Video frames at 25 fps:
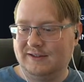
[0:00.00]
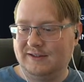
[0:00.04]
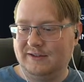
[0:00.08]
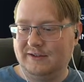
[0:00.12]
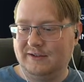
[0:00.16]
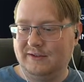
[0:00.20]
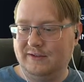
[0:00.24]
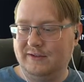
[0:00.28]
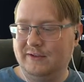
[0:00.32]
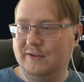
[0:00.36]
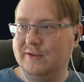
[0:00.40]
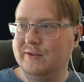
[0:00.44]

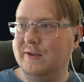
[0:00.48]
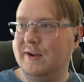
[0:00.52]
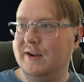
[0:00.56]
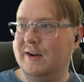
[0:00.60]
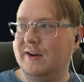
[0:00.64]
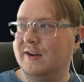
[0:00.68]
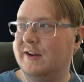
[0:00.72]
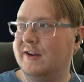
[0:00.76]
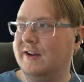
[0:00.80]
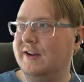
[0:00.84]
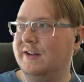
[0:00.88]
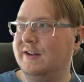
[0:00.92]
New
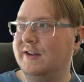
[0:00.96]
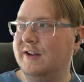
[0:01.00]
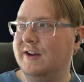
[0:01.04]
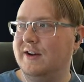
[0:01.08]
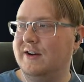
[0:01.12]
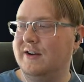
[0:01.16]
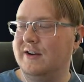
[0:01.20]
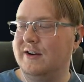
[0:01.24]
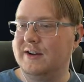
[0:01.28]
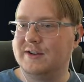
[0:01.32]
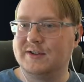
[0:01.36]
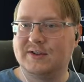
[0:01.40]
haircut?
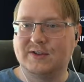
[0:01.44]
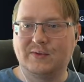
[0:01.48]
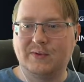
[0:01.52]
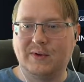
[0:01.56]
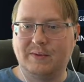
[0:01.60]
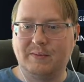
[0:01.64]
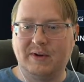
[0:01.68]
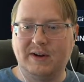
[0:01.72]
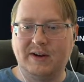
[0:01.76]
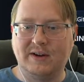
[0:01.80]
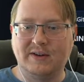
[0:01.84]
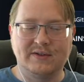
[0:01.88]
No, I just
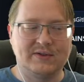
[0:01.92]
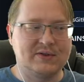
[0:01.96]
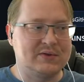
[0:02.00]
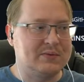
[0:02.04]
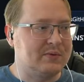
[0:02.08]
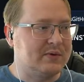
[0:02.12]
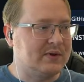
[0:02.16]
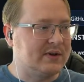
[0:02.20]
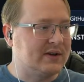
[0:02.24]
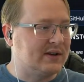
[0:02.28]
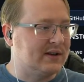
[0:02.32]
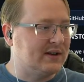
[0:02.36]
wet my hair this
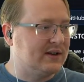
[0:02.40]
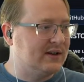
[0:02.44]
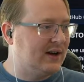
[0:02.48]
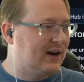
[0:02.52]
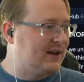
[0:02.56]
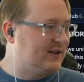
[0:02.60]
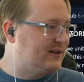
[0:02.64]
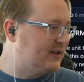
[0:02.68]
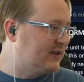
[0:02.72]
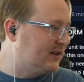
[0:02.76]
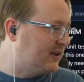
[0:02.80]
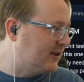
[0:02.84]
morning.
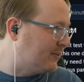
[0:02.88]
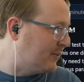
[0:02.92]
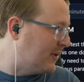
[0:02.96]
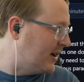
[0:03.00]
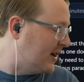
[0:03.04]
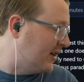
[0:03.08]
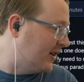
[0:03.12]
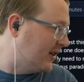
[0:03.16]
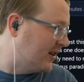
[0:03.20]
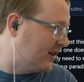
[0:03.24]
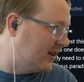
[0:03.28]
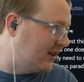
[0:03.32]
I did get my
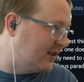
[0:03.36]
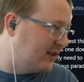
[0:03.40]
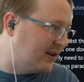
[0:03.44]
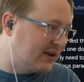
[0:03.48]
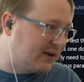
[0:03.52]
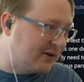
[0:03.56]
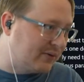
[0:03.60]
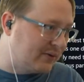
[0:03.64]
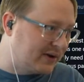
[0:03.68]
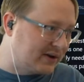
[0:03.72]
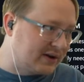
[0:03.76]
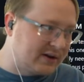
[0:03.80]
haircut
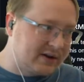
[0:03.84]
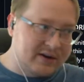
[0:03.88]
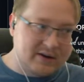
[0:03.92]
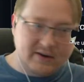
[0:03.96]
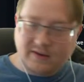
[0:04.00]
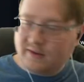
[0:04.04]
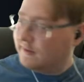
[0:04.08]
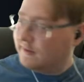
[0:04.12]
like a week ago.